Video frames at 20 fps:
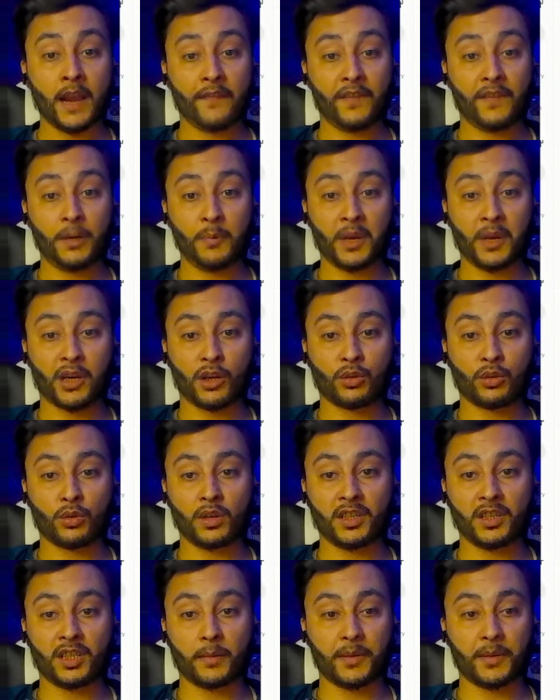feedback
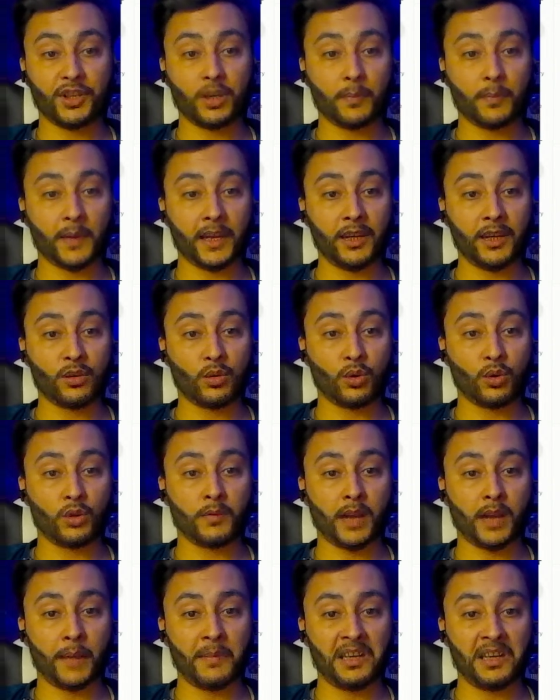control, estimation, planning,
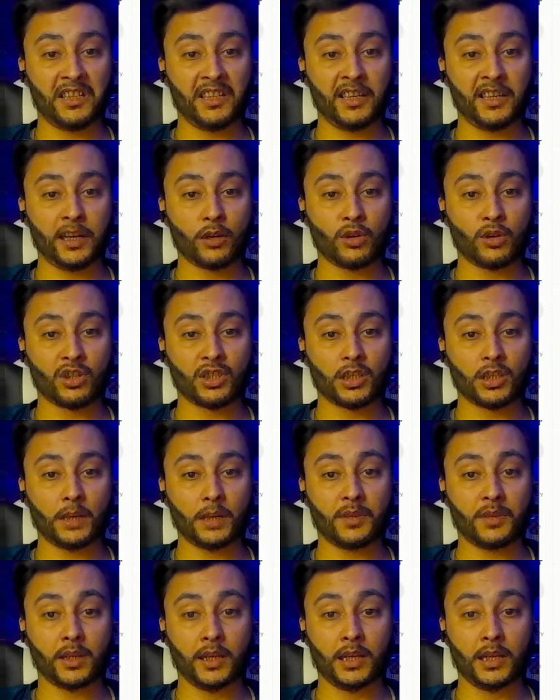code, MLDL
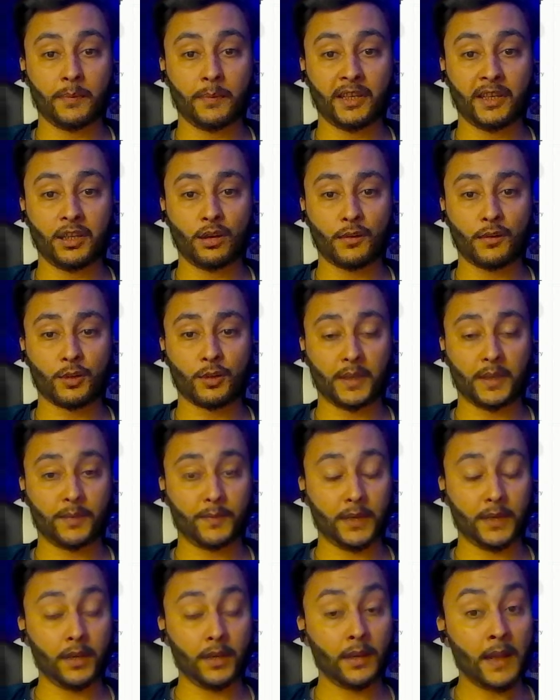concepts independent of
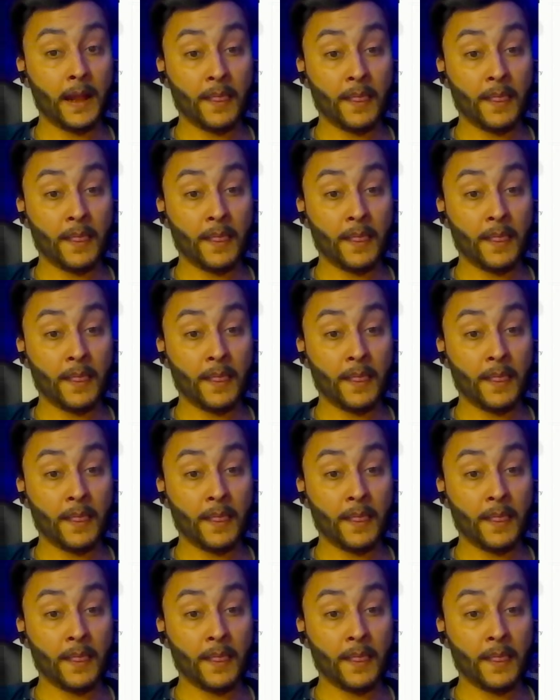specific